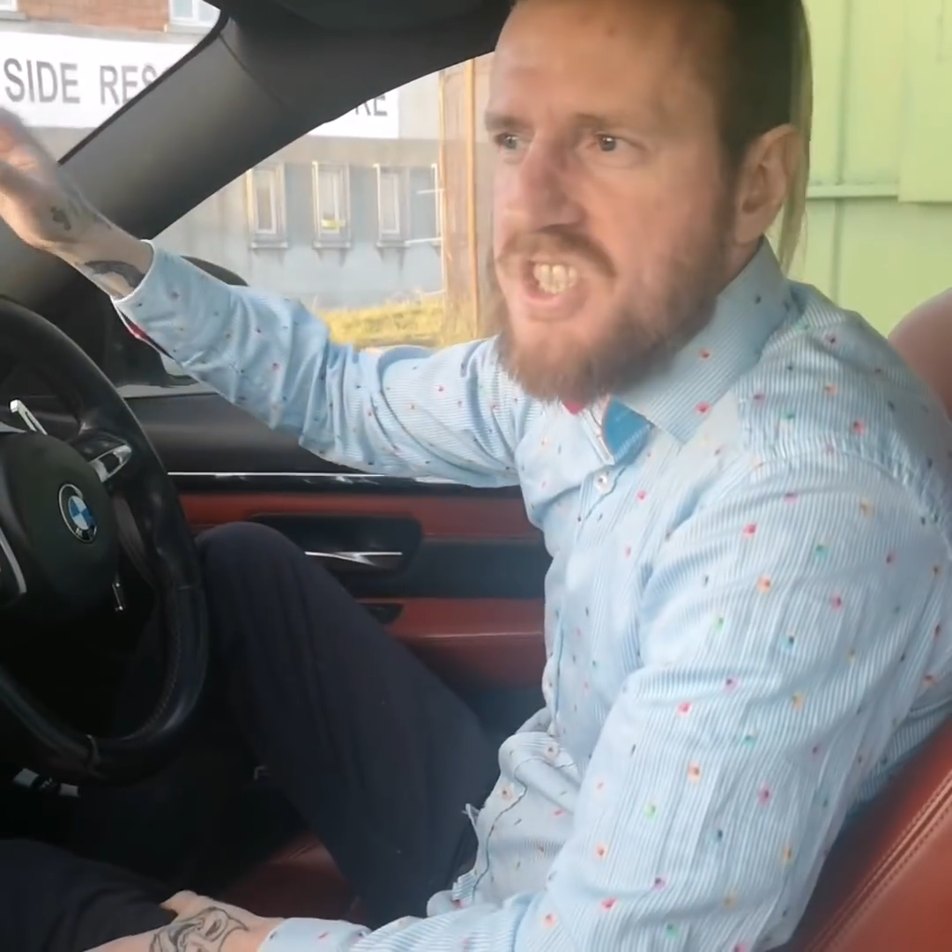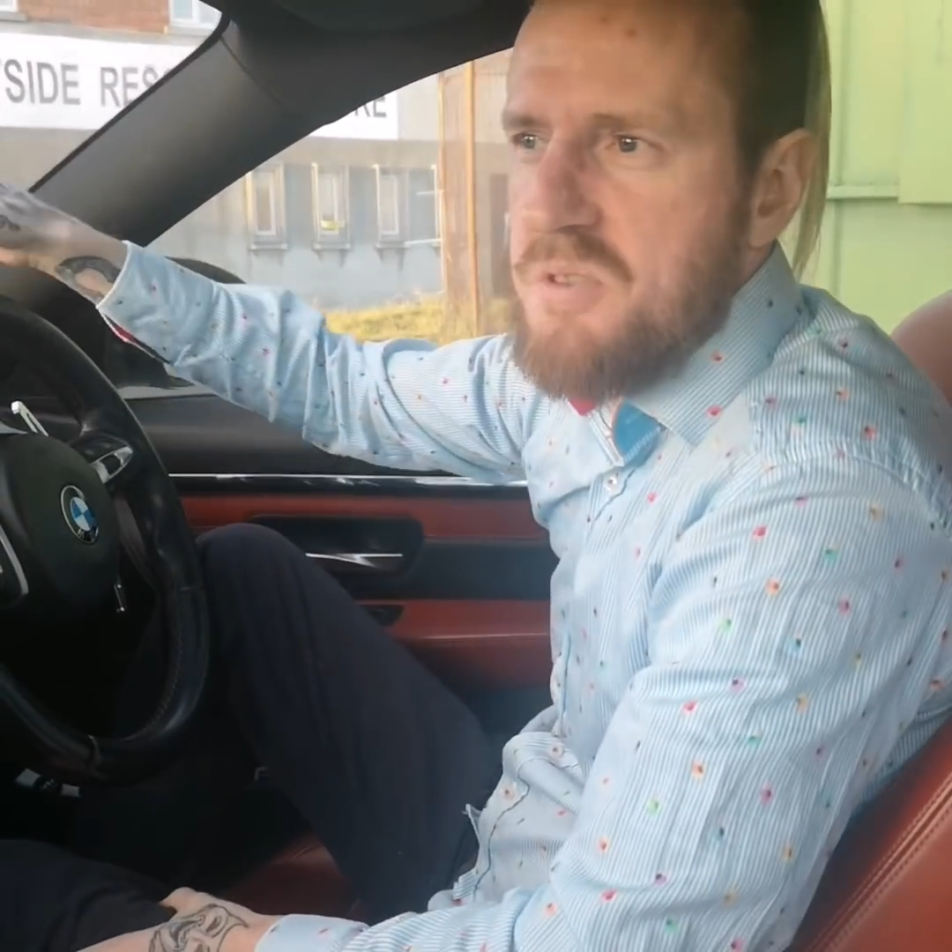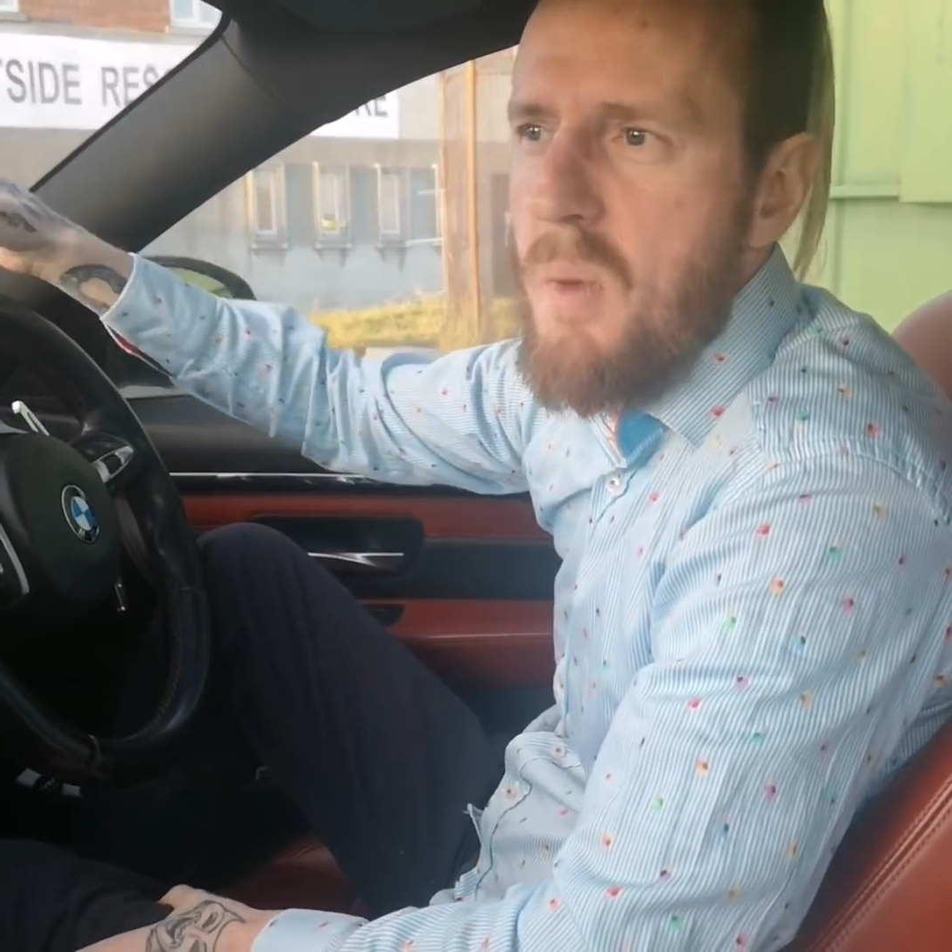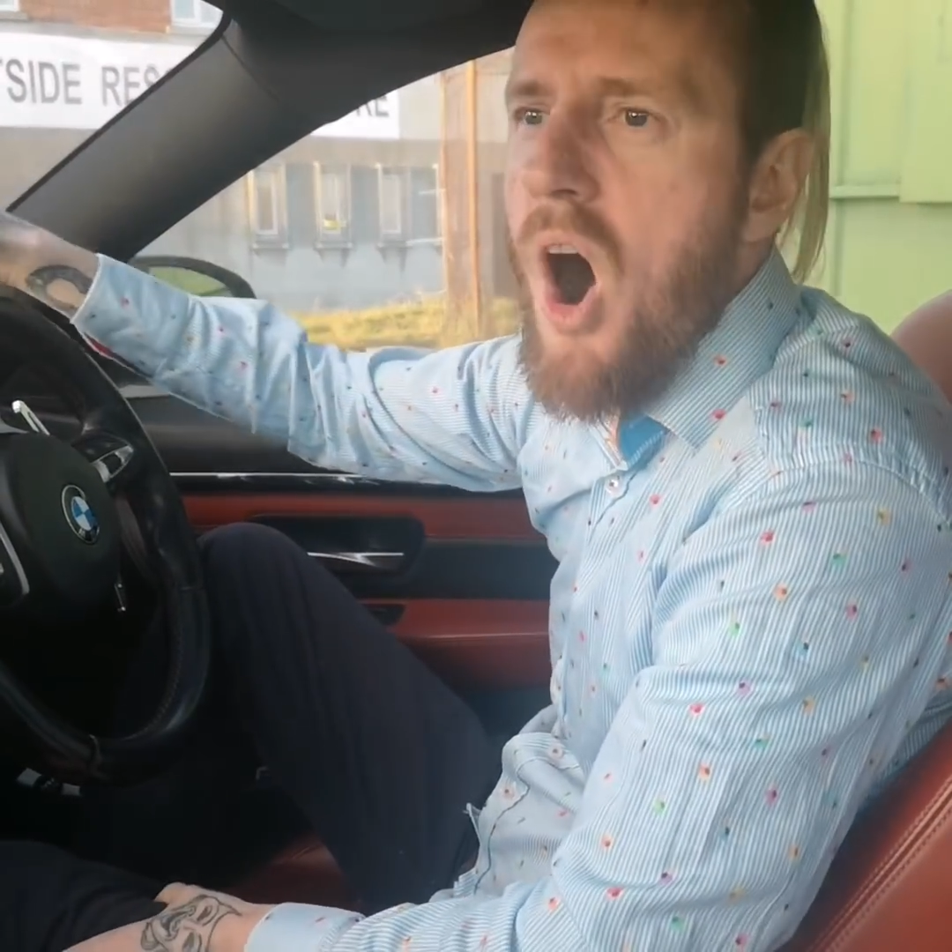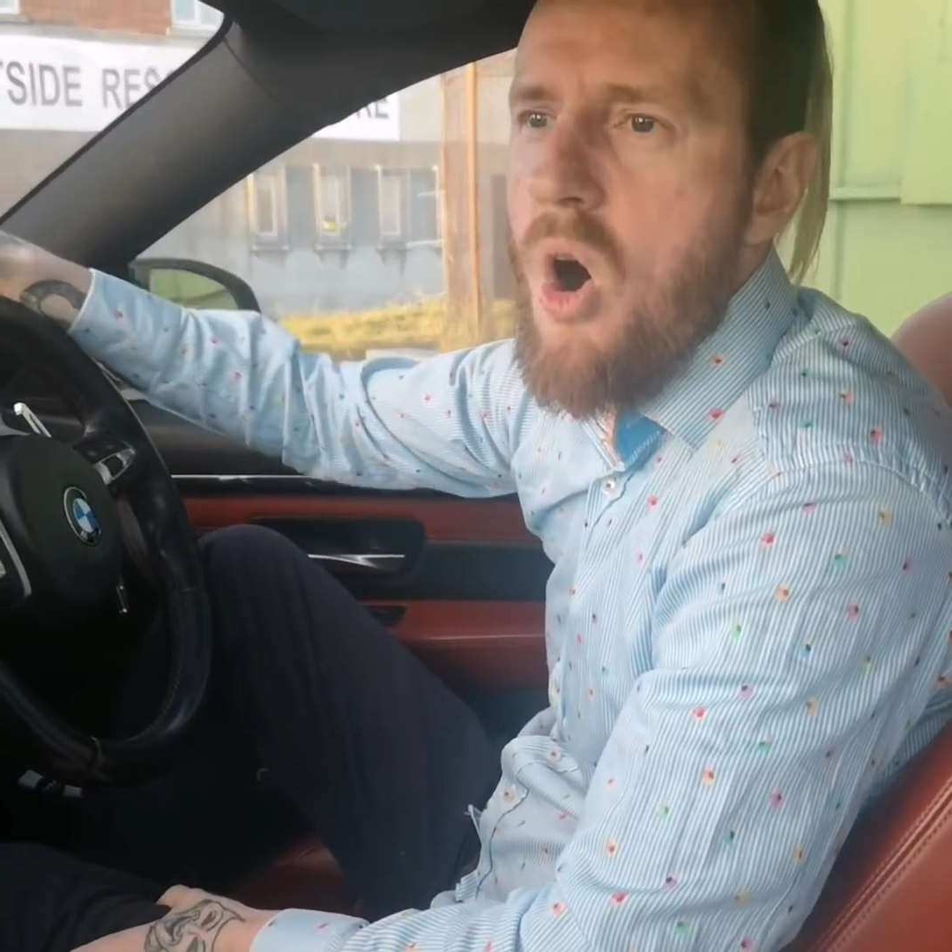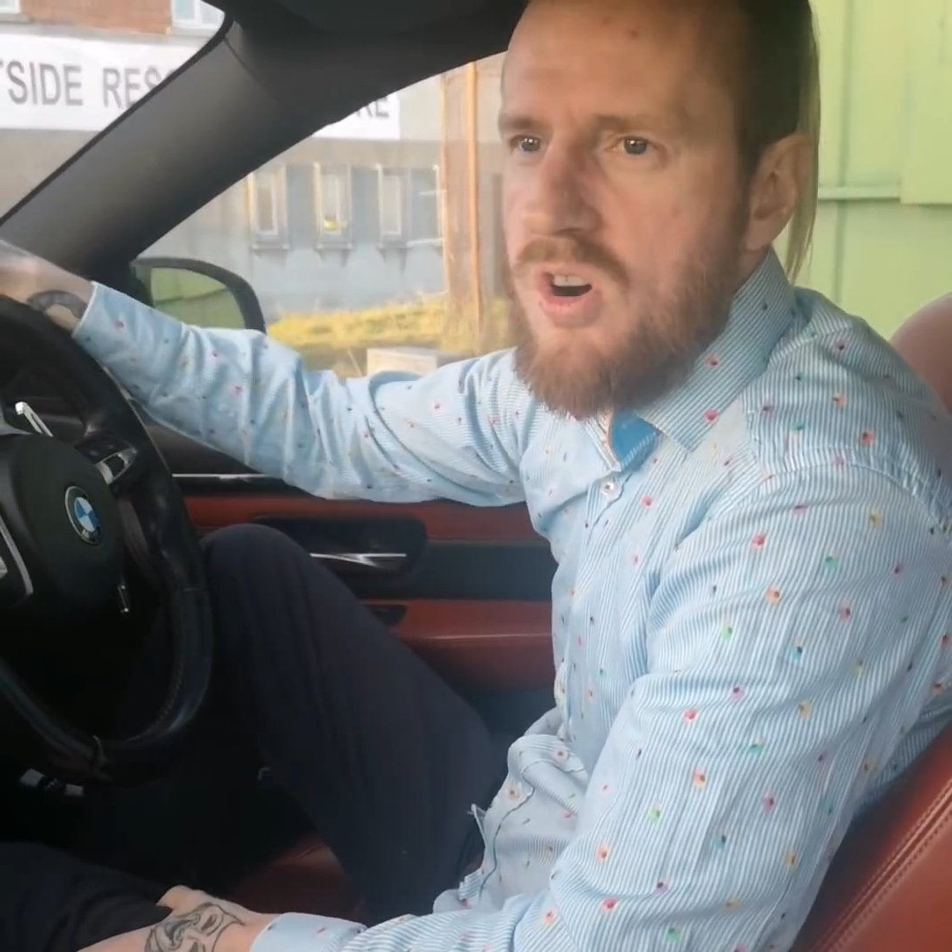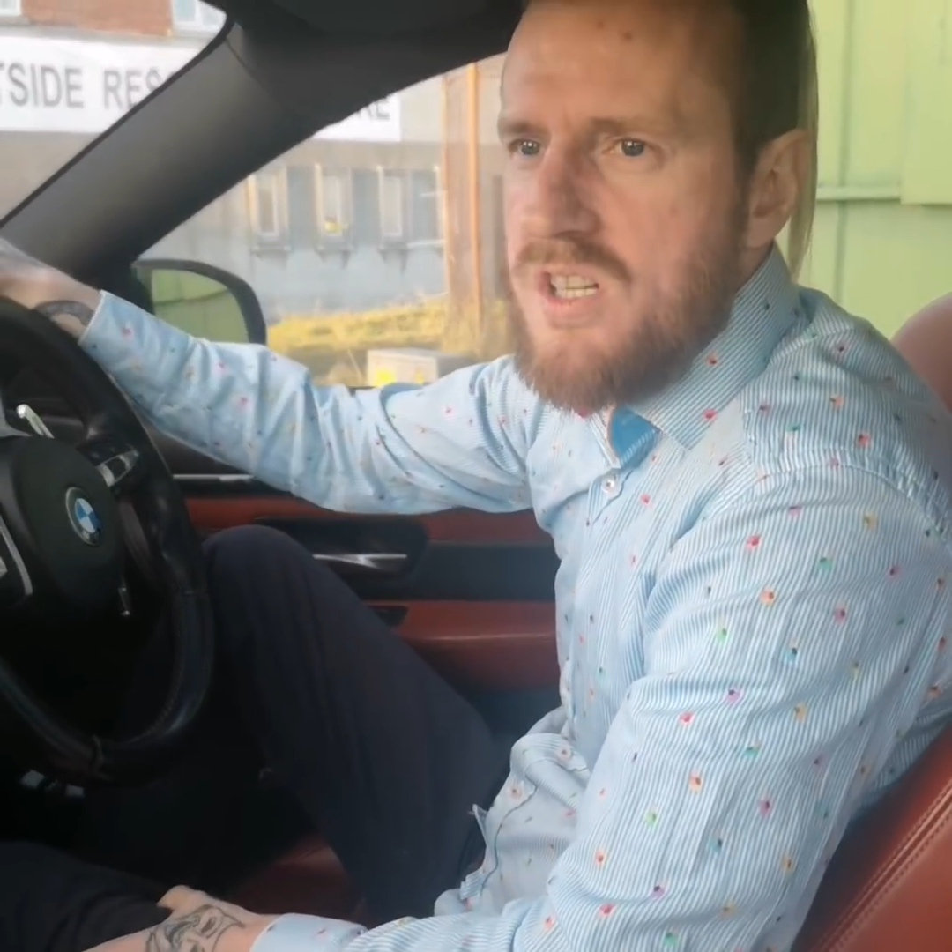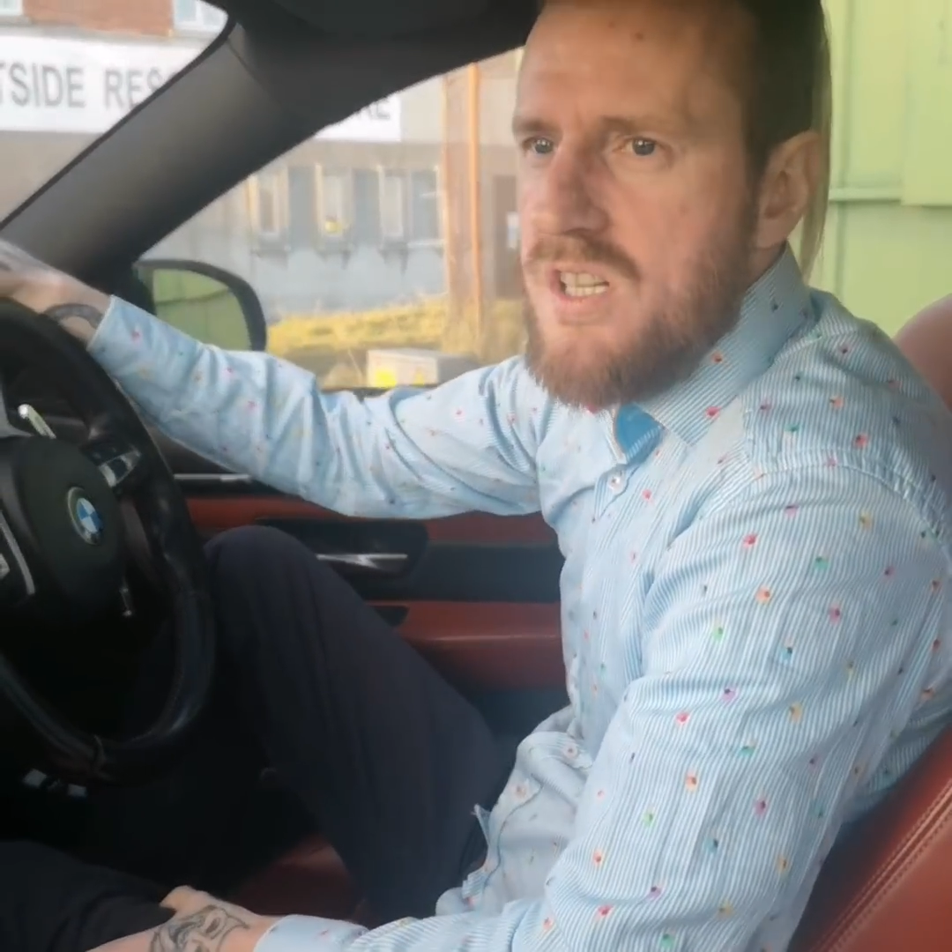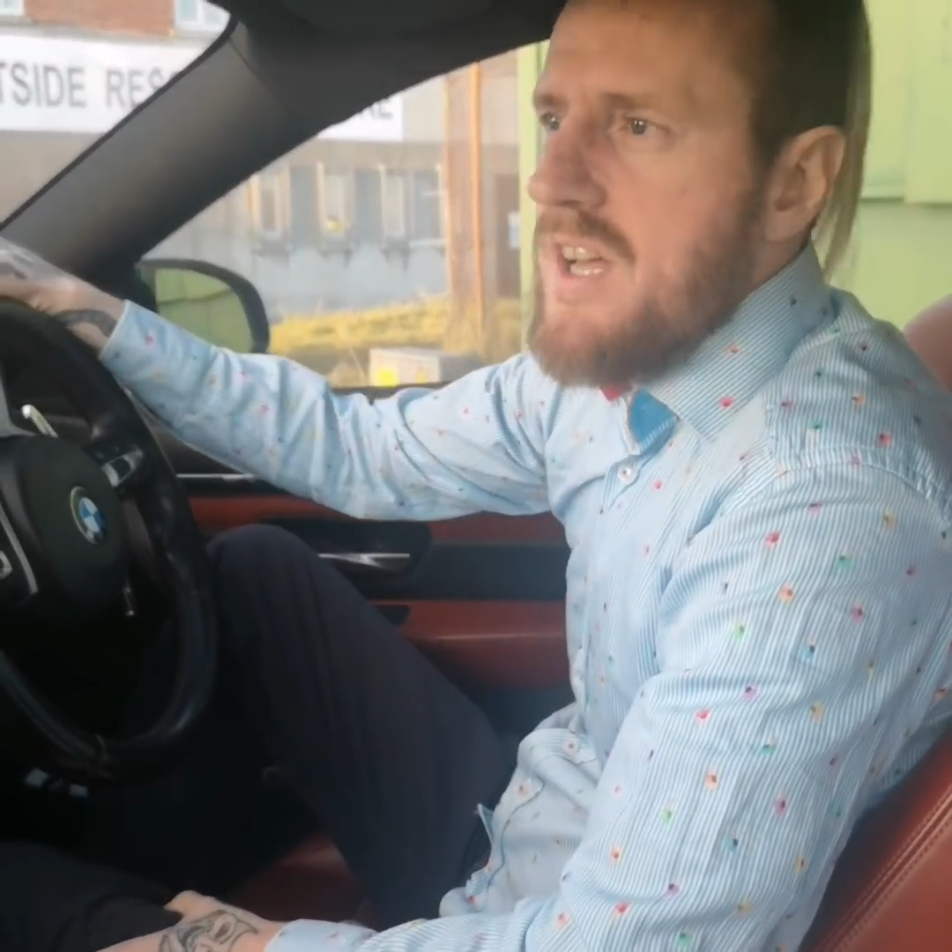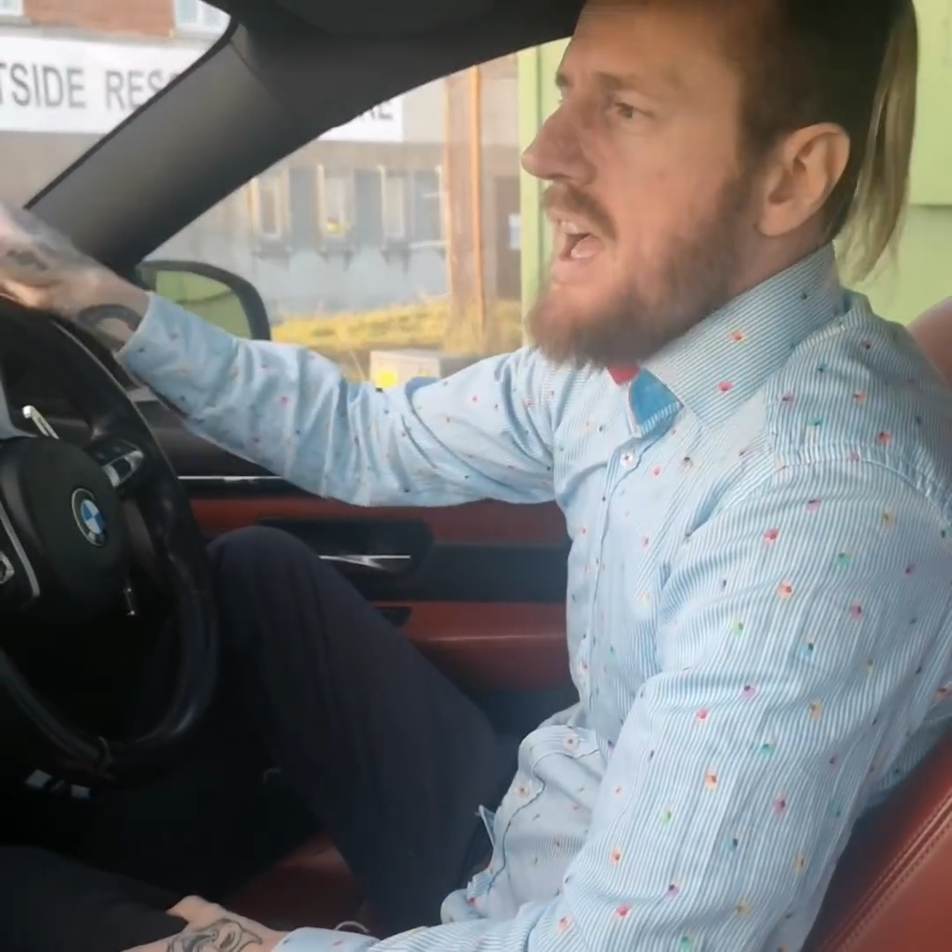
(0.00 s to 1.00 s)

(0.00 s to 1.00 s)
smoke.